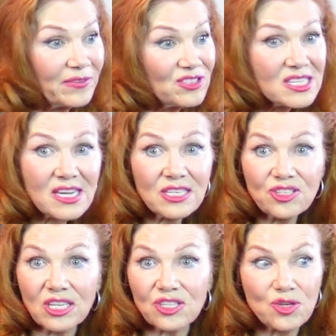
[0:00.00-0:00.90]
You have
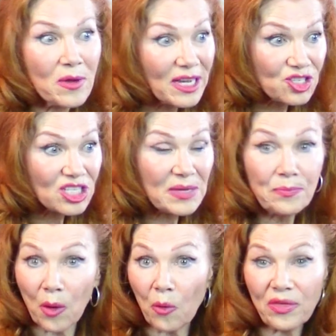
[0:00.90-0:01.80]
discussions. You
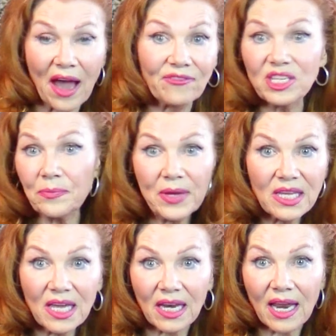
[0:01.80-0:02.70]
actually both have an
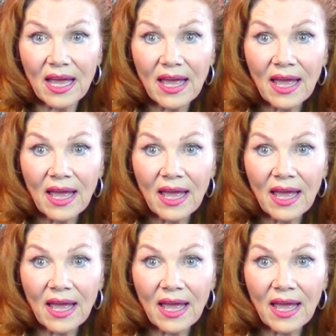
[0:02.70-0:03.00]
opinion